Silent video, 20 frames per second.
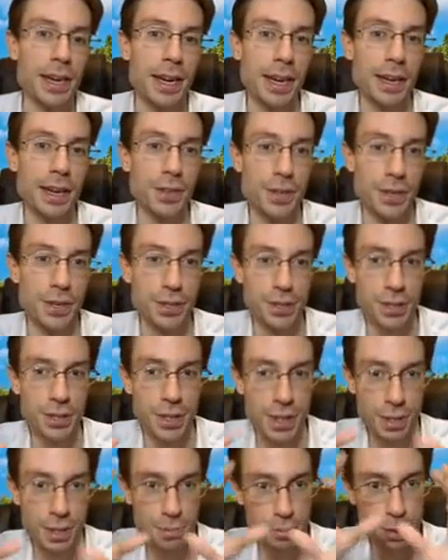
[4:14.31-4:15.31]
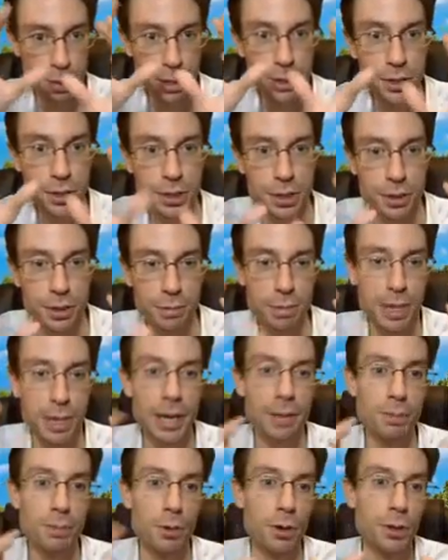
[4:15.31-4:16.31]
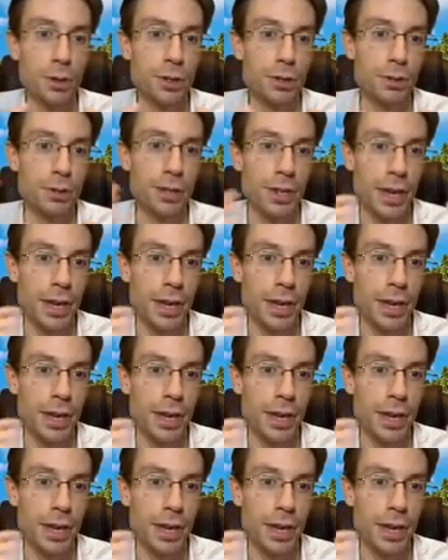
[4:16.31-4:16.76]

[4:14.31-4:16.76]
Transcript: and this portrait